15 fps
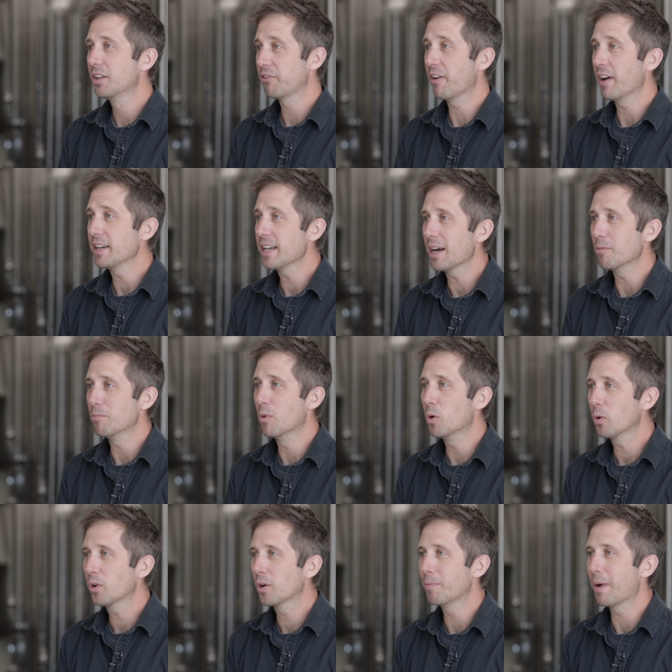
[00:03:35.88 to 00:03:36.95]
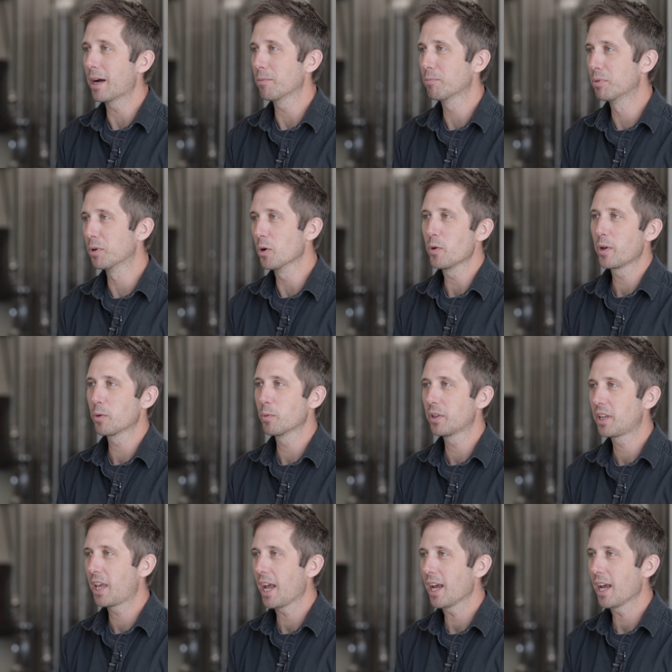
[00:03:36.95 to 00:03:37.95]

To find out more about brewing with